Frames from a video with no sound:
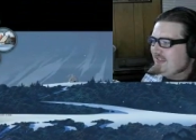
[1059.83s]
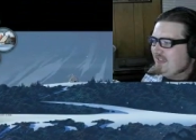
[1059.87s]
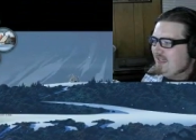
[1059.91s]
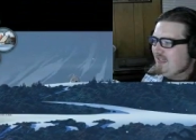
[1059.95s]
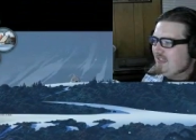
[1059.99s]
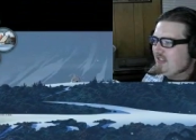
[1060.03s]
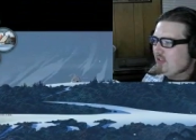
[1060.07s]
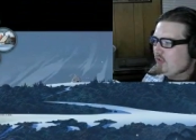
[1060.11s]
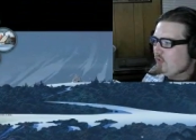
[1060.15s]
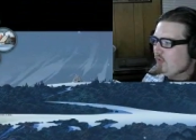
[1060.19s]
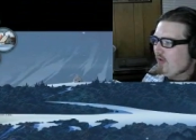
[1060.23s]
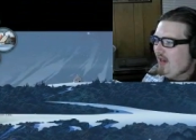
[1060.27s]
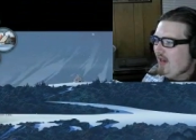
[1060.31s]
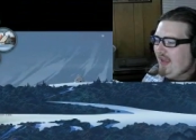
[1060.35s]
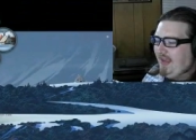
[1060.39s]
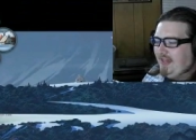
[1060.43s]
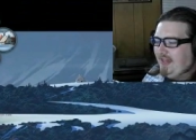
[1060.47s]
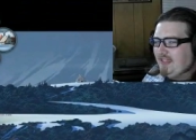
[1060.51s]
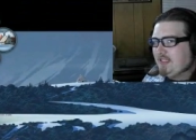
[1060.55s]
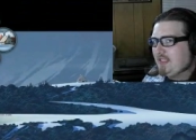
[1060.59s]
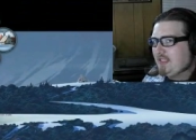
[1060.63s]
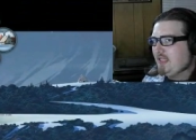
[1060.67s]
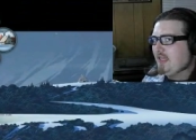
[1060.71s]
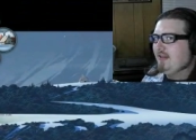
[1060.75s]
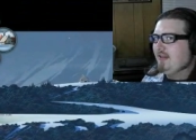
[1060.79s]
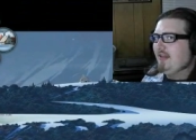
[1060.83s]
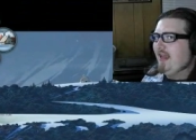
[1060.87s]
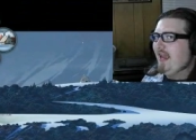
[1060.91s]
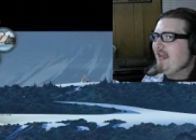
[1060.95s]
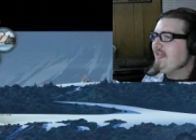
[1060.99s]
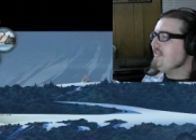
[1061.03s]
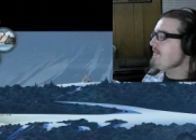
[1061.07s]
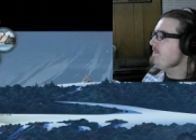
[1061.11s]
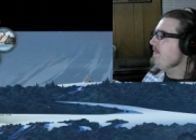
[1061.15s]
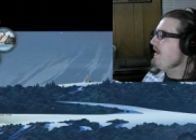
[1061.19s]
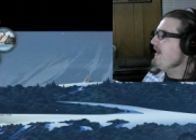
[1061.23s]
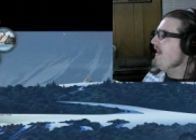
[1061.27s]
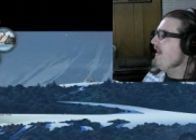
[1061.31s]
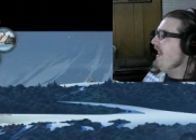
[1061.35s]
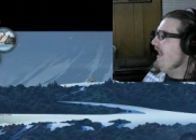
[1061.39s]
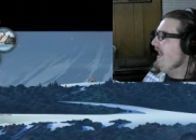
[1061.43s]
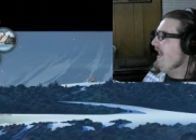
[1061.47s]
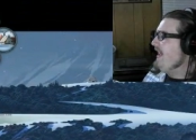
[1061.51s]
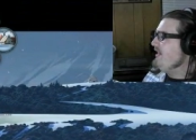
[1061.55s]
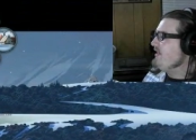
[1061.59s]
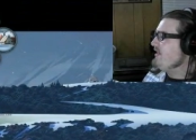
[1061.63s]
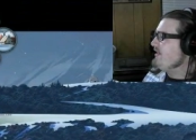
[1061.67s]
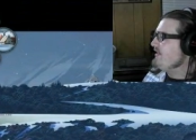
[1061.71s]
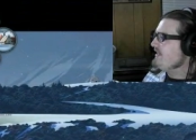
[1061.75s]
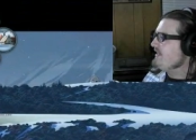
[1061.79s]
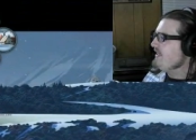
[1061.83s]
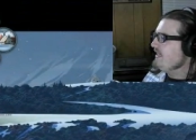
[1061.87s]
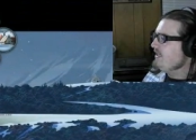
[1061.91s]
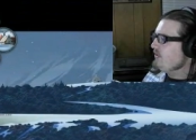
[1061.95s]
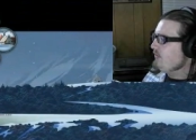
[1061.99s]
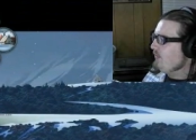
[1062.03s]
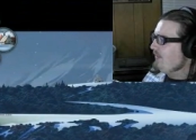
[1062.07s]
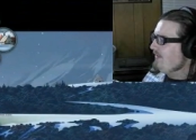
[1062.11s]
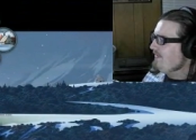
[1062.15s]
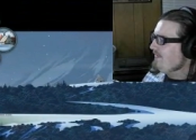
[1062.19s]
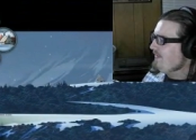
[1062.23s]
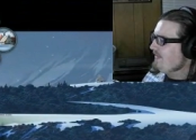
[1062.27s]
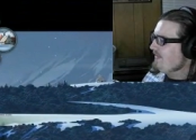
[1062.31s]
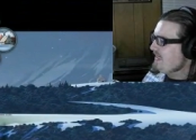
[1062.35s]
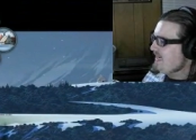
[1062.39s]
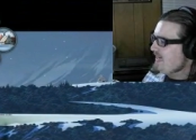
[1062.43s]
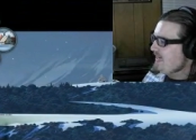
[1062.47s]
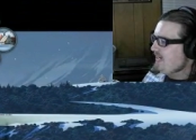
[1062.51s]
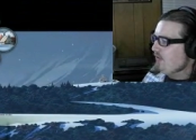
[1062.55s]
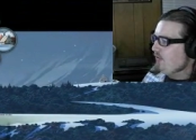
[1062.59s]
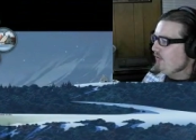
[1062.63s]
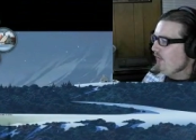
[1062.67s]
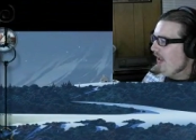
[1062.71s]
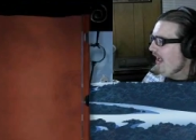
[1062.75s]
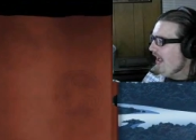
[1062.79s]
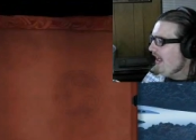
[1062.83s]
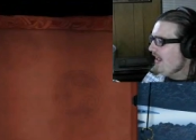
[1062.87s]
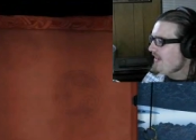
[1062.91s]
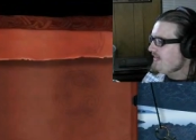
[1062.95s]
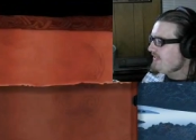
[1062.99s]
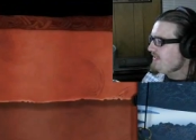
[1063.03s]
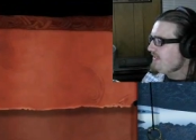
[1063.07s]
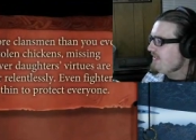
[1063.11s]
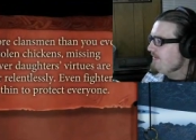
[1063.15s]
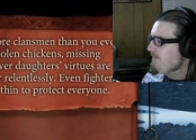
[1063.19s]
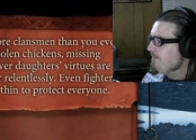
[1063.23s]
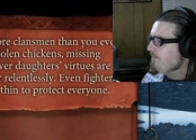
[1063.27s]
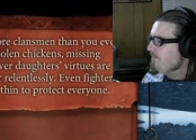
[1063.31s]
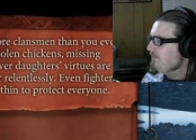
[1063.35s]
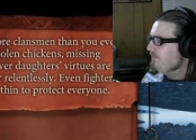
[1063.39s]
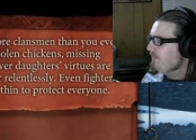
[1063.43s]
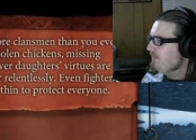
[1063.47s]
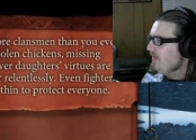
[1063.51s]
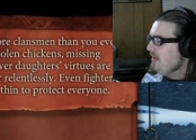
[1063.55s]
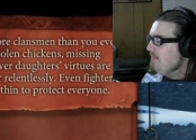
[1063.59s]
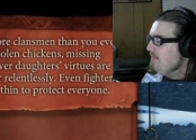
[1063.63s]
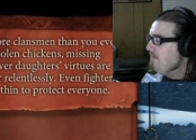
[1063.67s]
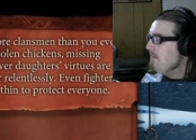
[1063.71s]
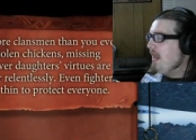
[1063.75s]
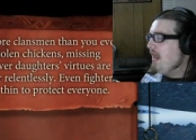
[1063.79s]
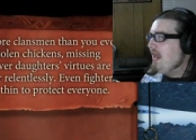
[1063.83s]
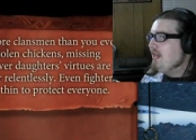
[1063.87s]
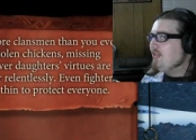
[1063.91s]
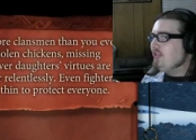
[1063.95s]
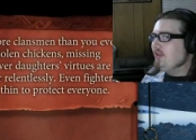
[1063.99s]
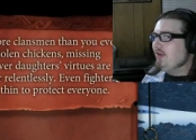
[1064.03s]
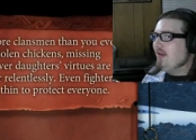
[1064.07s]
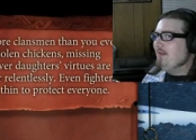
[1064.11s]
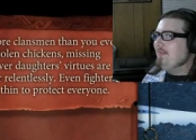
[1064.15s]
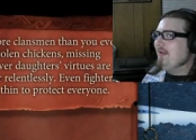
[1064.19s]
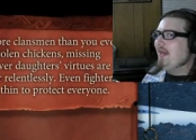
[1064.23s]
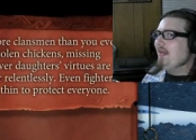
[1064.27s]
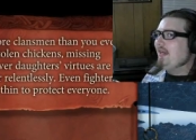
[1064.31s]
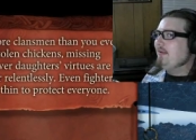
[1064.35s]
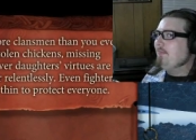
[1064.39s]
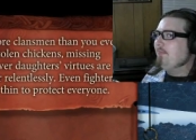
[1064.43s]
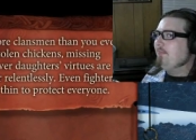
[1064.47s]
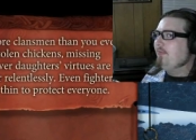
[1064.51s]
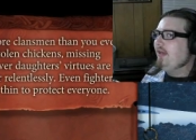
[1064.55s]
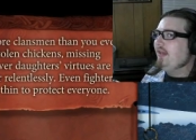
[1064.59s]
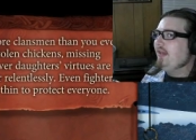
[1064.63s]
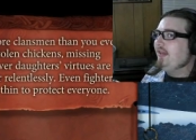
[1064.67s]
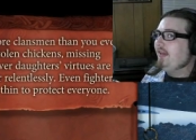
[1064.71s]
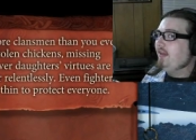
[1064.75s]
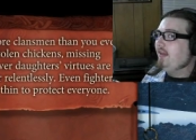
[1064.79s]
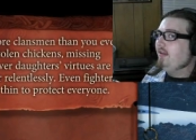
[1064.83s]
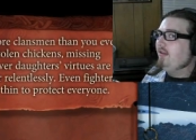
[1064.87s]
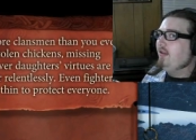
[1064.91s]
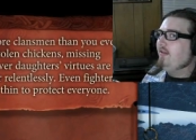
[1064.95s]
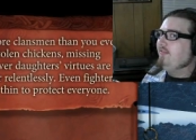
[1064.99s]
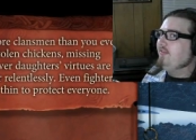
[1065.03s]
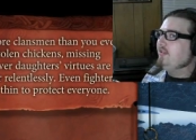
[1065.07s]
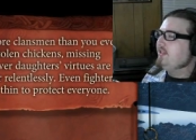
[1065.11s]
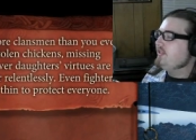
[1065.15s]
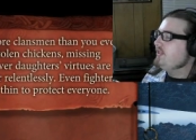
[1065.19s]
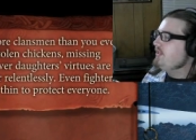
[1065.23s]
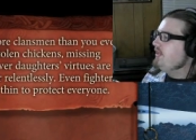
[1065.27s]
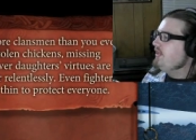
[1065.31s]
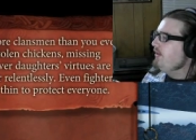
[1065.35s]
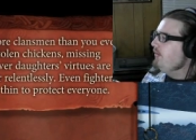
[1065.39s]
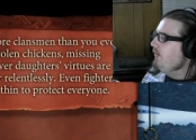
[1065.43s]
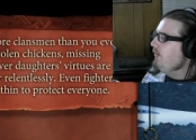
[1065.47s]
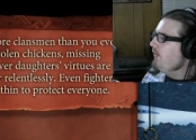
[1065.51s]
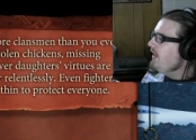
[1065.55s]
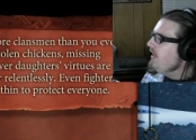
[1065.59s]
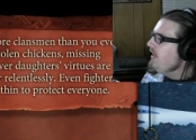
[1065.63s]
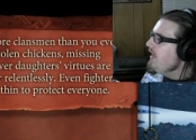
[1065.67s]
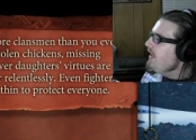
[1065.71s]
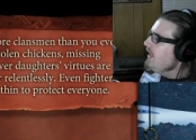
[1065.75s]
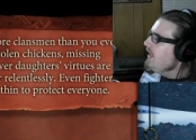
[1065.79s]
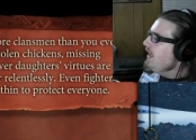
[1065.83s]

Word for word: Is this it's it's been ages since we've seen grass. Mind you, I'm not complaining. I love the snow.